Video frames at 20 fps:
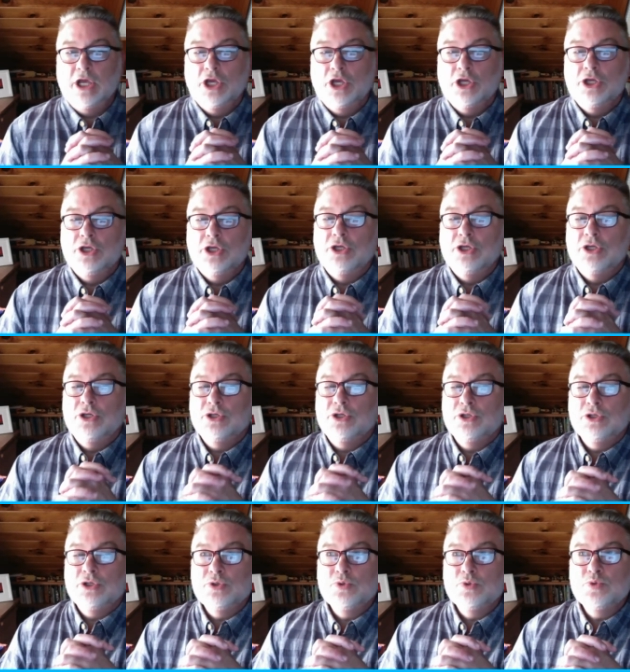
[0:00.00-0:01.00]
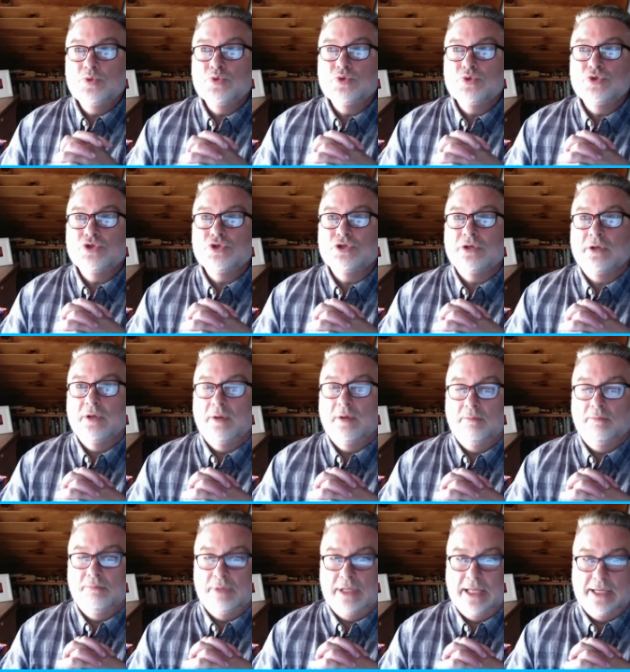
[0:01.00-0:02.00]
huge
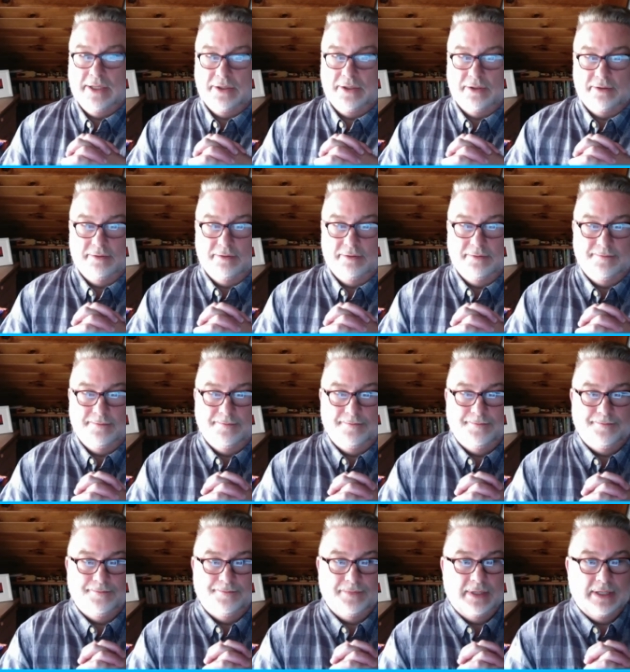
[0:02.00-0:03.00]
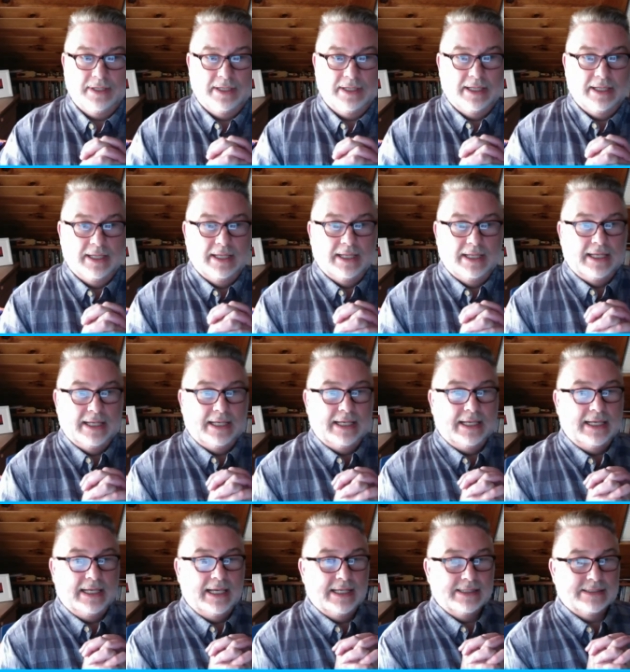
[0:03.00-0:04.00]
player.
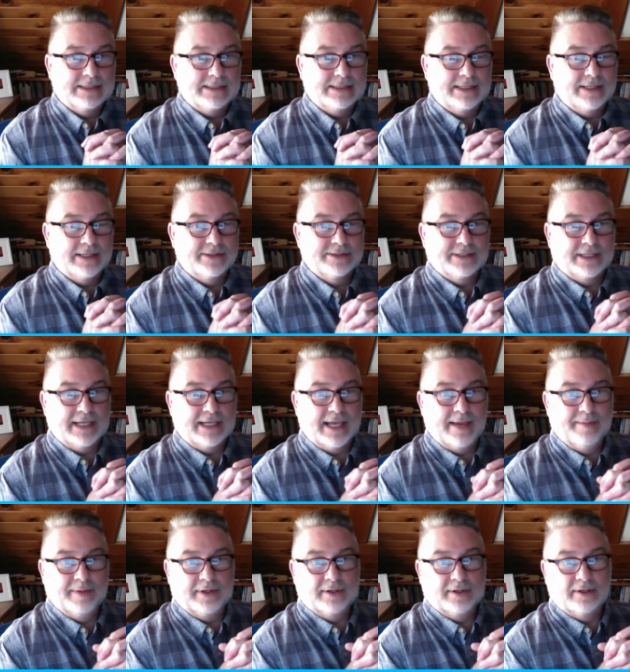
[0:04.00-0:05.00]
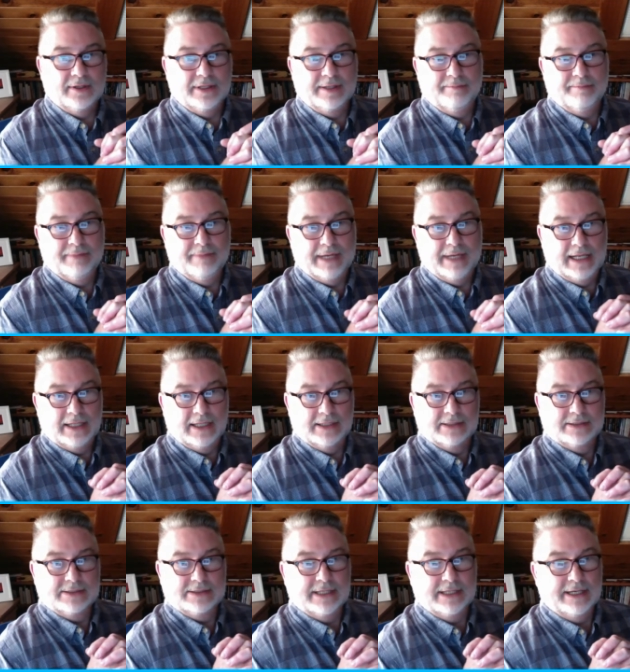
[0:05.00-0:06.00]
Yes, there's a chemical
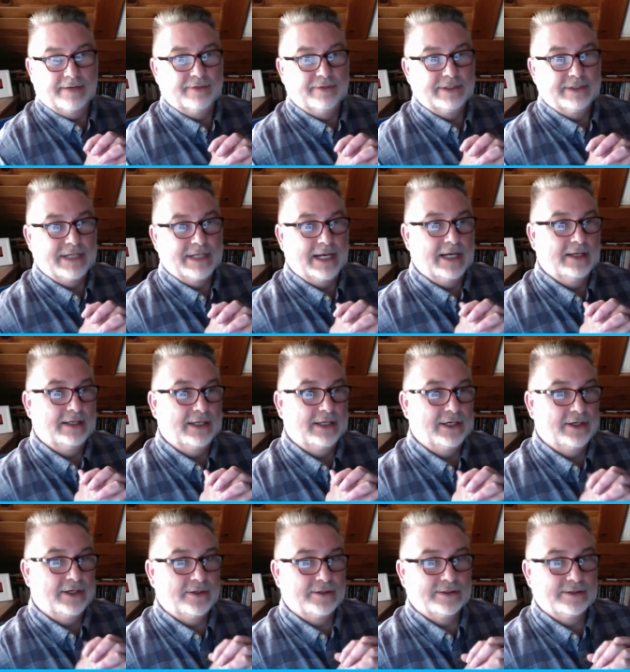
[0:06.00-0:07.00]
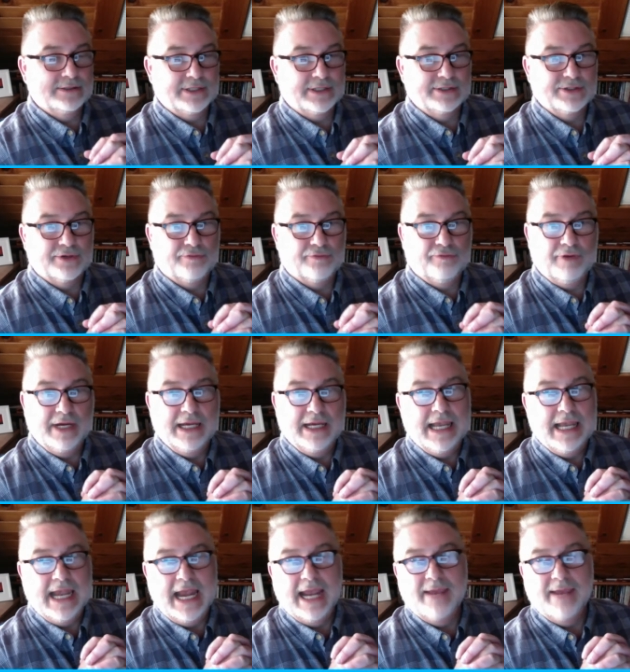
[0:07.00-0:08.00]
imbalance, and every 10 years there's a
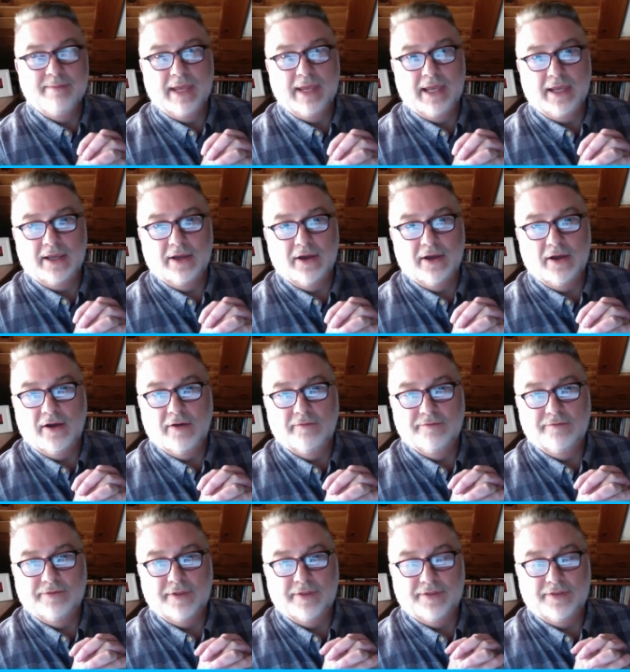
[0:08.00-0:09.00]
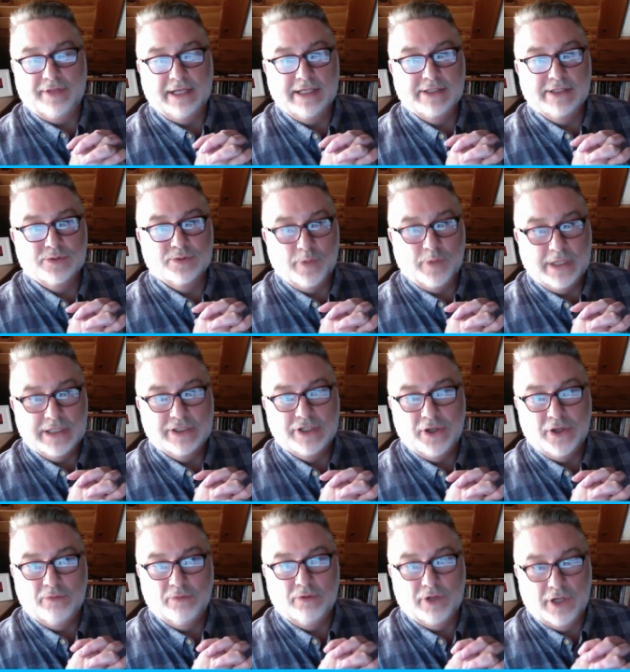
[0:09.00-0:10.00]
renaming of the things we
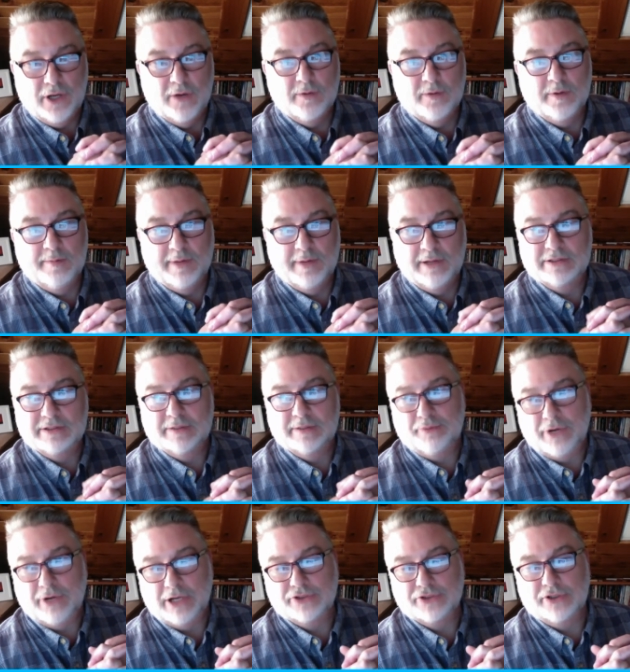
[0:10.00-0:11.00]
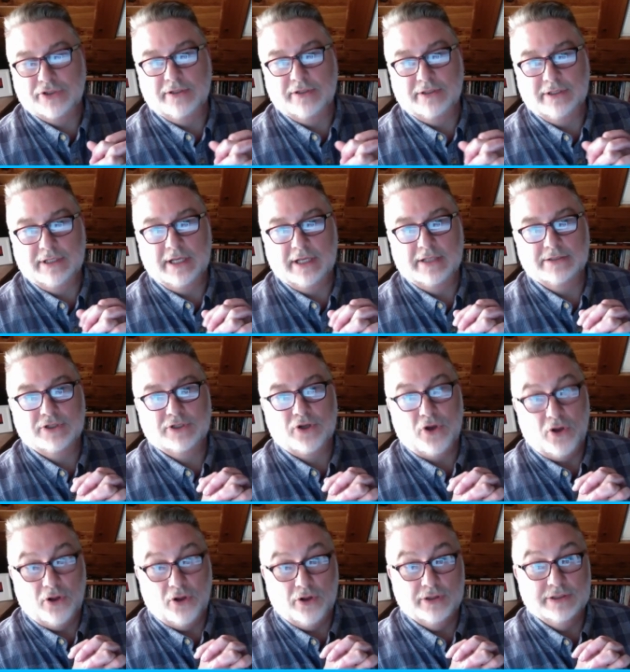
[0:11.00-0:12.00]
don't know about depression that's
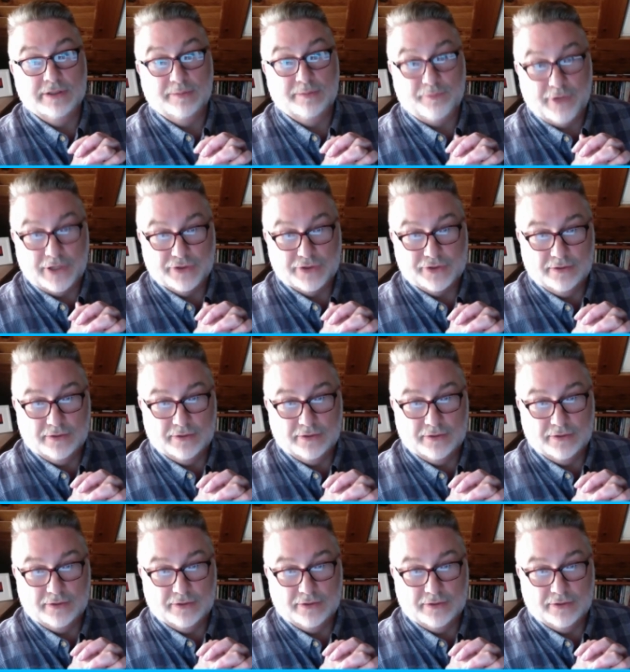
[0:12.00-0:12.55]
called depression.